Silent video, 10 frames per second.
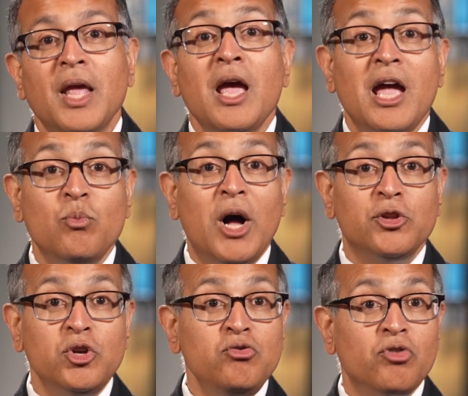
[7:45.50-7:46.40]
And while
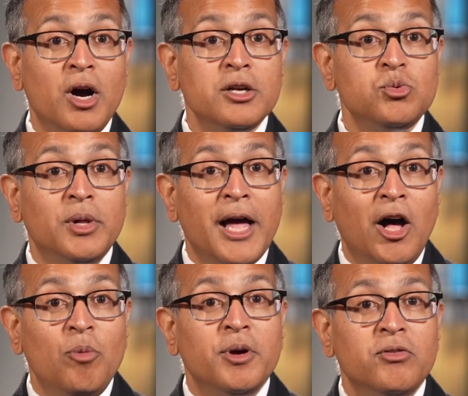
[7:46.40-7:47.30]
new drugs will
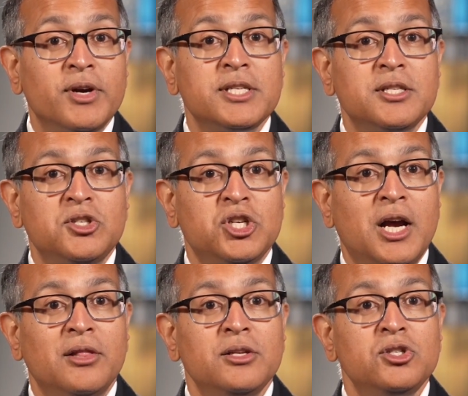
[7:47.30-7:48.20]
help address this
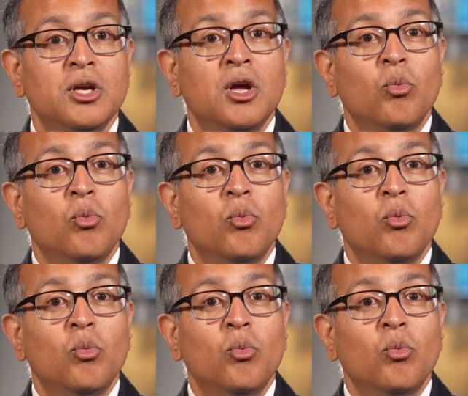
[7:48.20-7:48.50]
challenge,